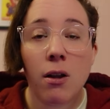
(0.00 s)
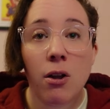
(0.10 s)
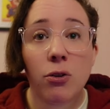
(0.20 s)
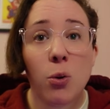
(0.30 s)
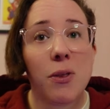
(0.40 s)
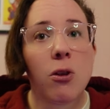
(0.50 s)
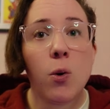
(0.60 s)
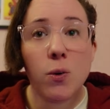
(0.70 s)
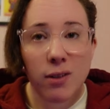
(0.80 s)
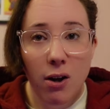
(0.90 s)
So with
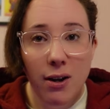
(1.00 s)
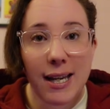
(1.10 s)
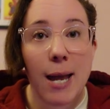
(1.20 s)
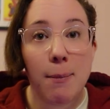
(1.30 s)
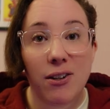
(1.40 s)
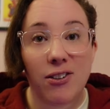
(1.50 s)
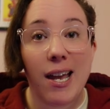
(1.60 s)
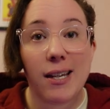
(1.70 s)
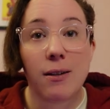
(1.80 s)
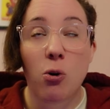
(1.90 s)
tools like
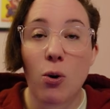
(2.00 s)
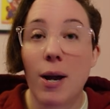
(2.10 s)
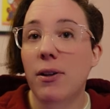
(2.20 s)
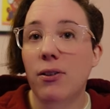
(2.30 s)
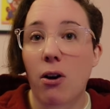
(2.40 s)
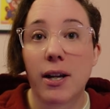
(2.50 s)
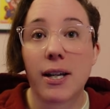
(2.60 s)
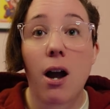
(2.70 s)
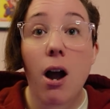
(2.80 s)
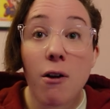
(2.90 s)
MSA or
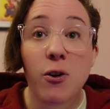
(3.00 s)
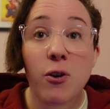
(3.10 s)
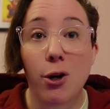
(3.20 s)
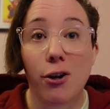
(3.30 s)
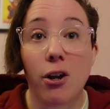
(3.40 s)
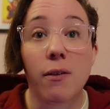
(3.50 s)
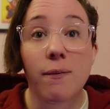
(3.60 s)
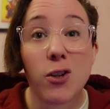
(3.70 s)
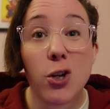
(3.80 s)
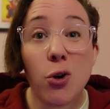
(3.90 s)
MSI Afterburner,
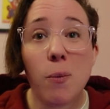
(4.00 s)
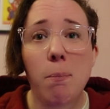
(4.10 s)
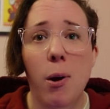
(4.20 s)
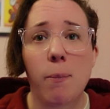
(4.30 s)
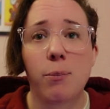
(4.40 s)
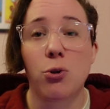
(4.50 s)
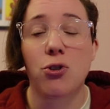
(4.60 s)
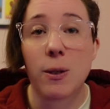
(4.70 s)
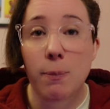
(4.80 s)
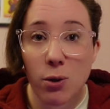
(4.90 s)
you can bump your
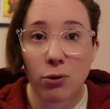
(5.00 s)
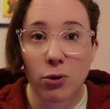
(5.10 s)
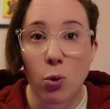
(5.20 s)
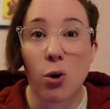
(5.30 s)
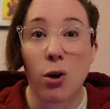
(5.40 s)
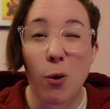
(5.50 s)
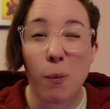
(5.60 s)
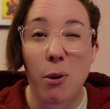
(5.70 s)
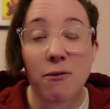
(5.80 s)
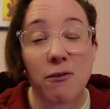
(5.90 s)
GPU score clock
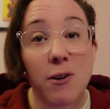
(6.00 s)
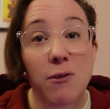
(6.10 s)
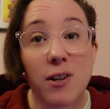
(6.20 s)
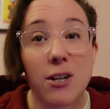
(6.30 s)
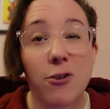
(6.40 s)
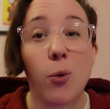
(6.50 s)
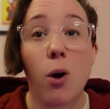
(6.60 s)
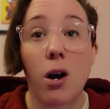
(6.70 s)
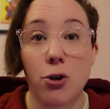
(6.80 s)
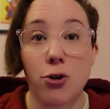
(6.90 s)
by 50 to
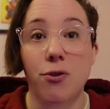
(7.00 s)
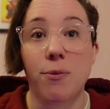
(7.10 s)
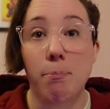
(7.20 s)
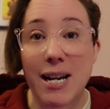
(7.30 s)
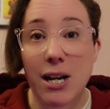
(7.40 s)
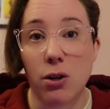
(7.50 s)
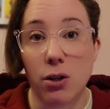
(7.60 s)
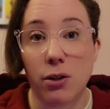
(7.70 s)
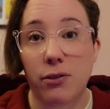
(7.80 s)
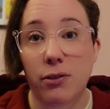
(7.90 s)
100
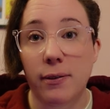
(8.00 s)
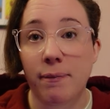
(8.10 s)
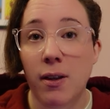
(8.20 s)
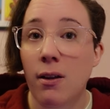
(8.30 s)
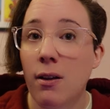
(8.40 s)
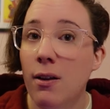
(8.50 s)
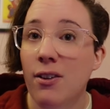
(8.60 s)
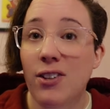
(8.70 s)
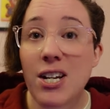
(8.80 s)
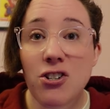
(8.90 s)
MHz.
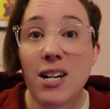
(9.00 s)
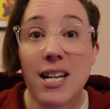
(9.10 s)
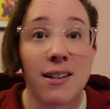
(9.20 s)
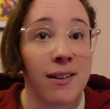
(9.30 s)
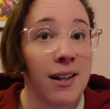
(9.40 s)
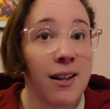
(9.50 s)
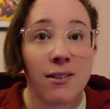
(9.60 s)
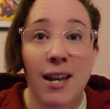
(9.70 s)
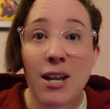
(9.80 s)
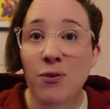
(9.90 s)
Essentially,
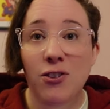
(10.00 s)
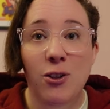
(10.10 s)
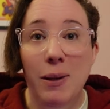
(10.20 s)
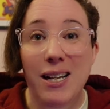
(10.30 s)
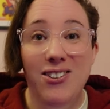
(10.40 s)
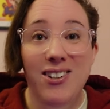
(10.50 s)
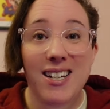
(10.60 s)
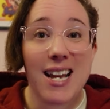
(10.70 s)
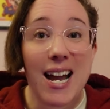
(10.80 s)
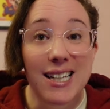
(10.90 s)
test for
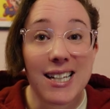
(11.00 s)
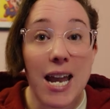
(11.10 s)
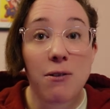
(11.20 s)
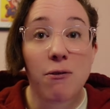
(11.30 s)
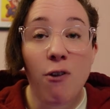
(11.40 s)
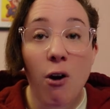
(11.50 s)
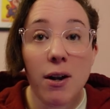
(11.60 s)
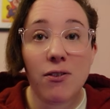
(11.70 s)
stability and gain 5